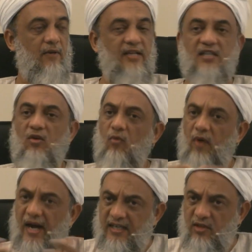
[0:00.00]
I said, no,
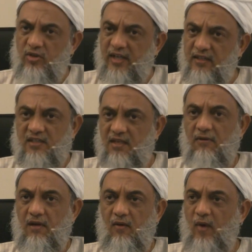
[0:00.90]
why did you take the
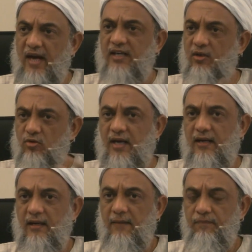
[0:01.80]
trouble? Why did you do
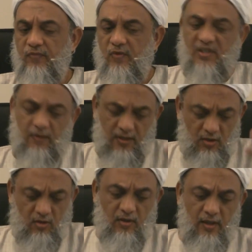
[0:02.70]
that? You say, well,
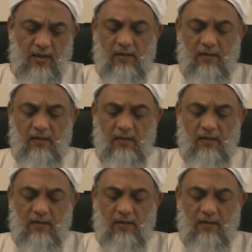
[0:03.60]
you know,